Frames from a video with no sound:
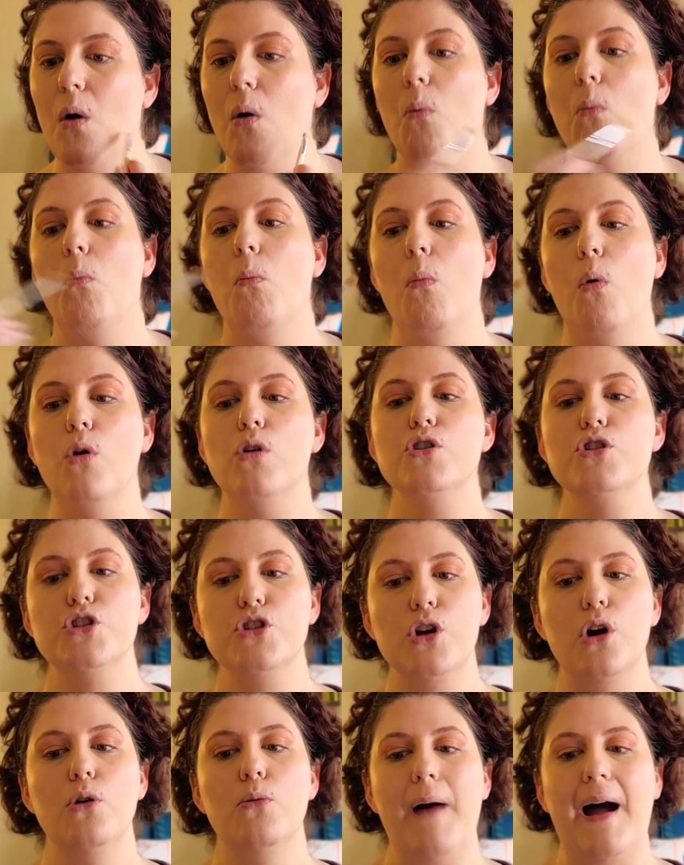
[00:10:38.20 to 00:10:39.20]
more
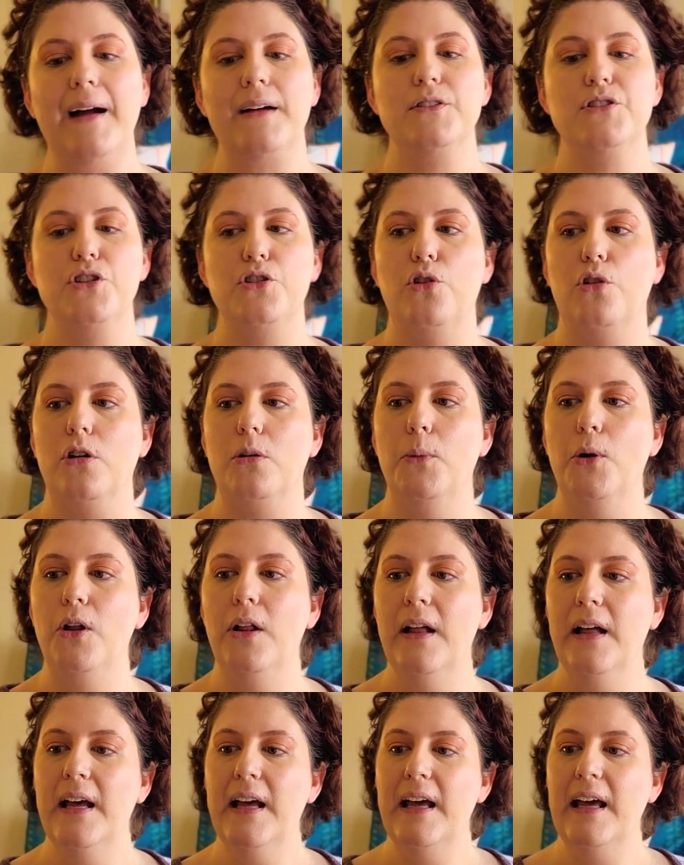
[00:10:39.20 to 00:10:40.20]
so back to normal.
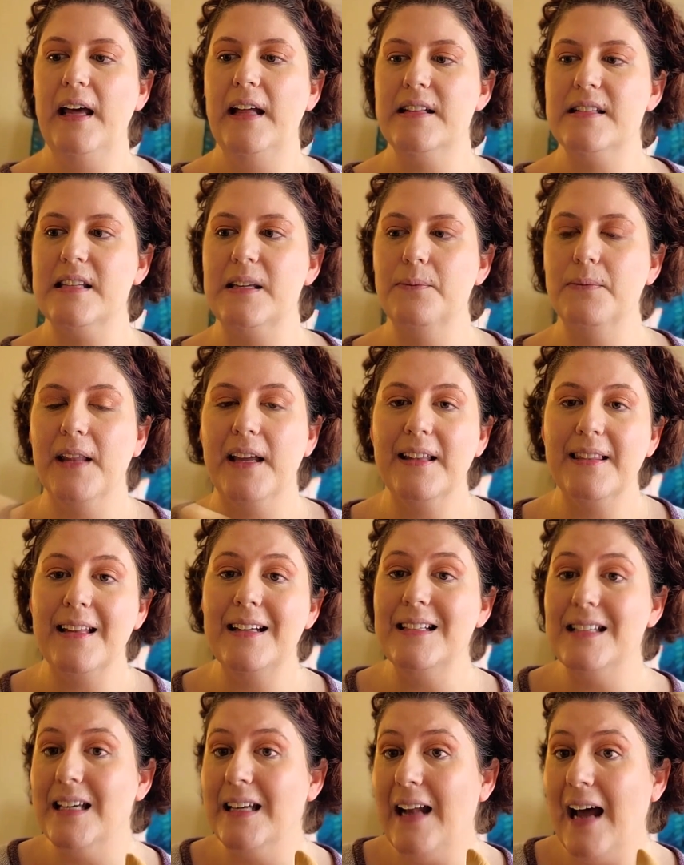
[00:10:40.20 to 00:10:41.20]
It seemed like they
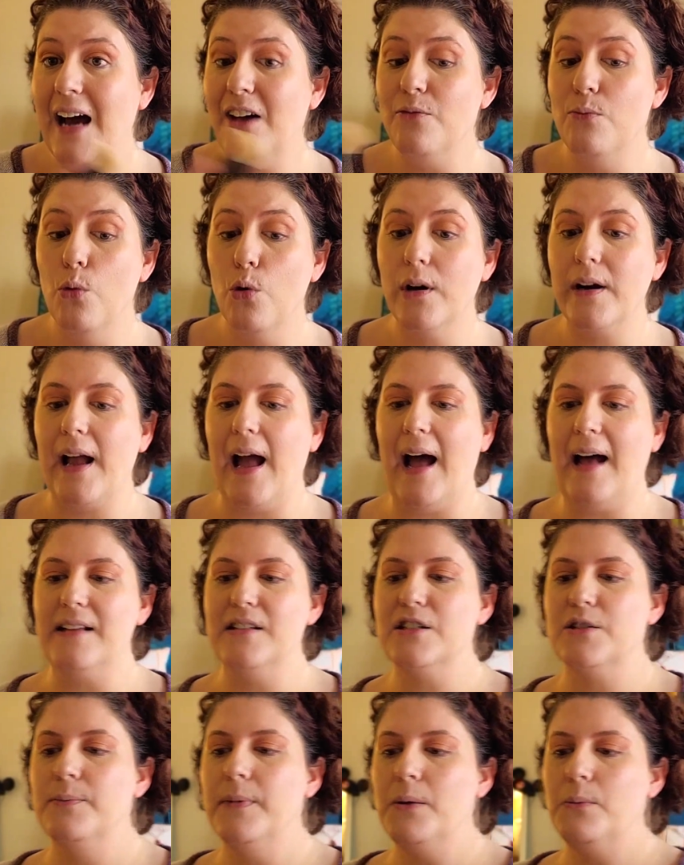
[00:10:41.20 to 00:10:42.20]
did have more
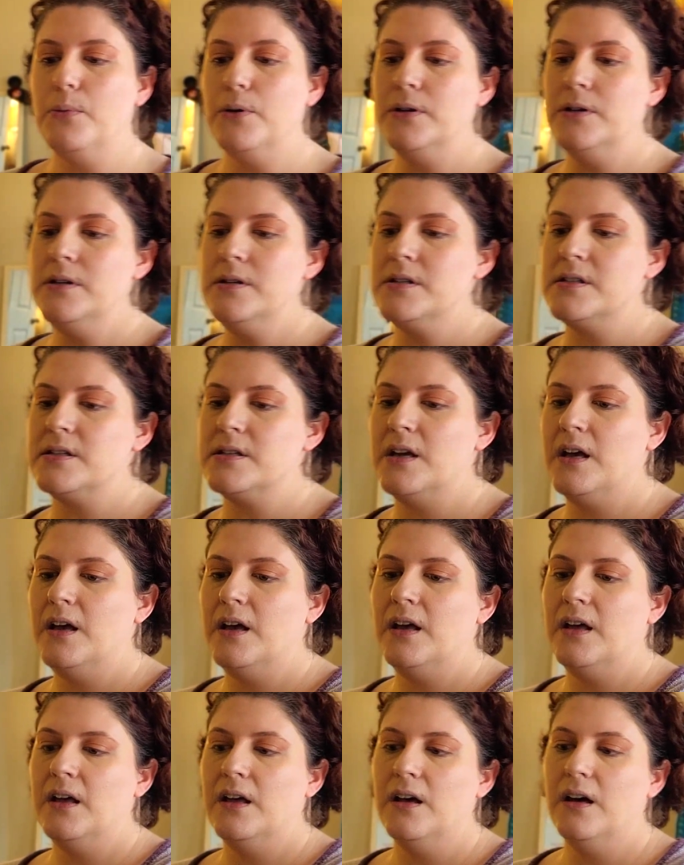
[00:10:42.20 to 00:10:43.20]
cast members
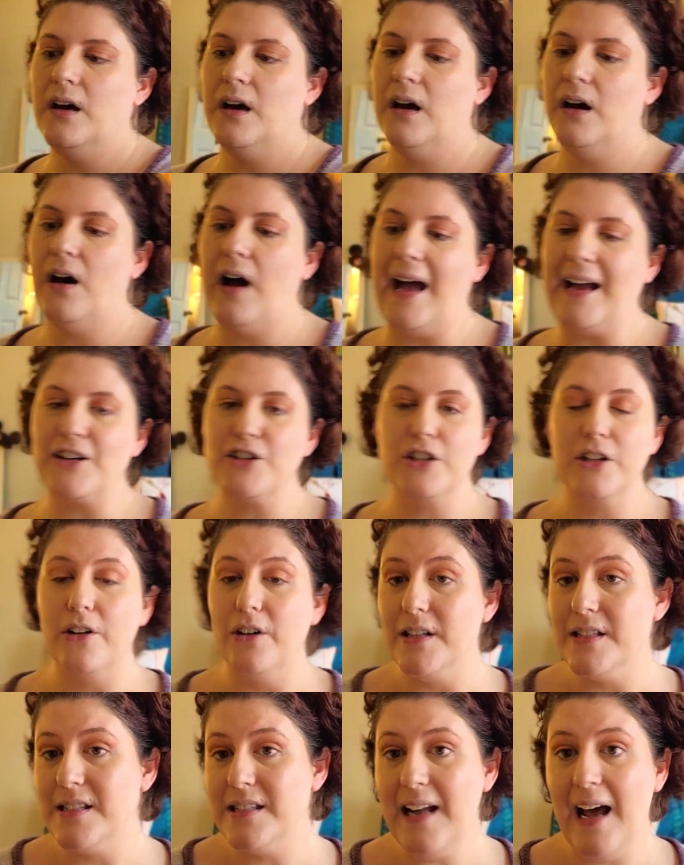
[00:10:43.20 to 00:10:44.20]
actually
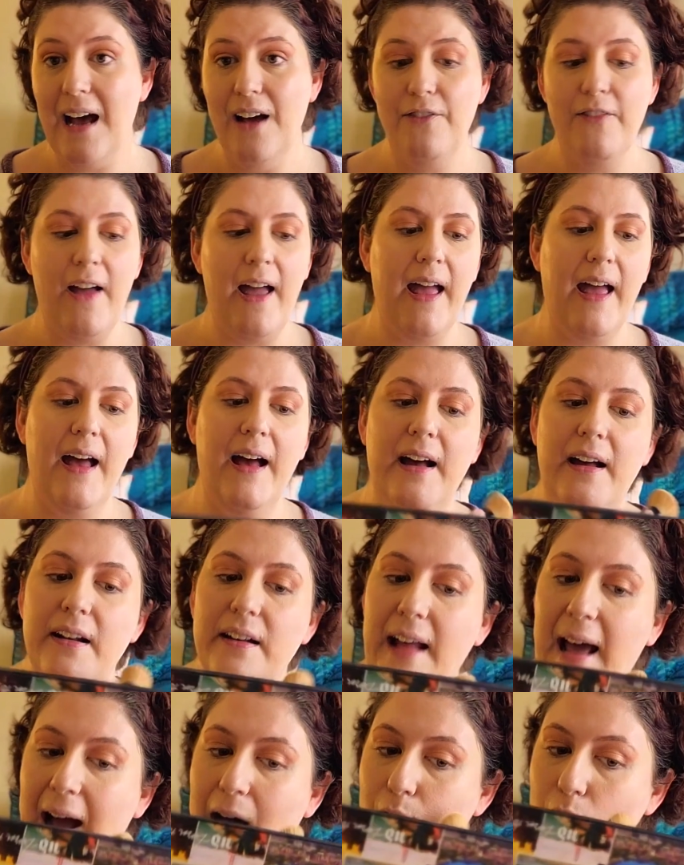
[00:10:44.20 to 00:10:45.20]
on staff
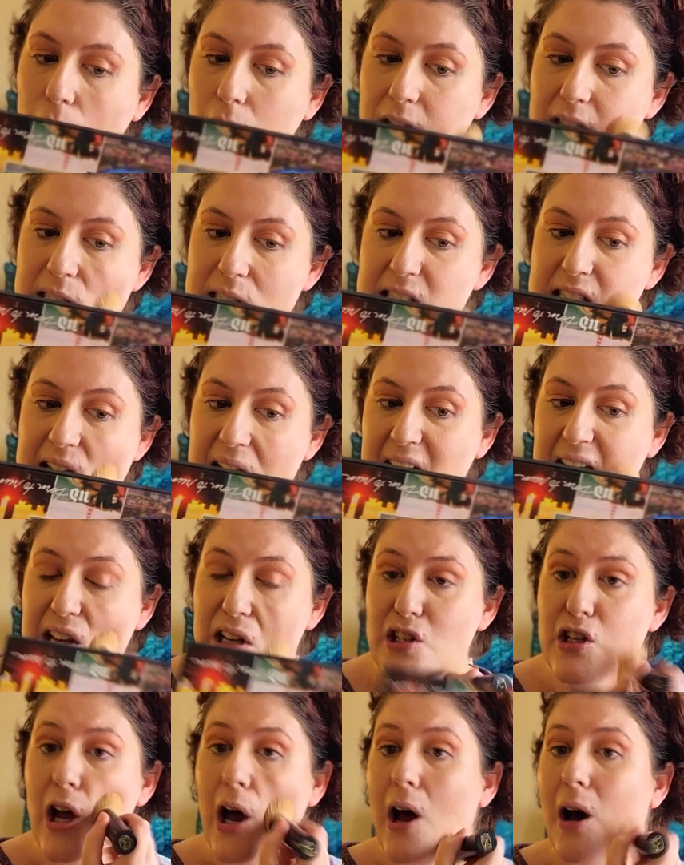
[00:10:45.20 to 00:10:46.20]
and out on
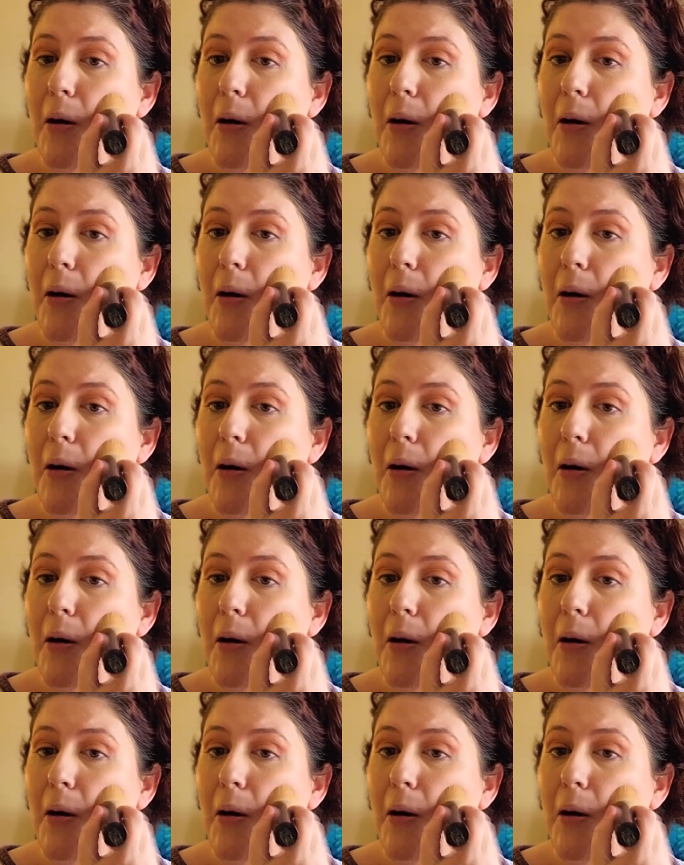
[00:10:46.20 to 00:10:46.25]
stage.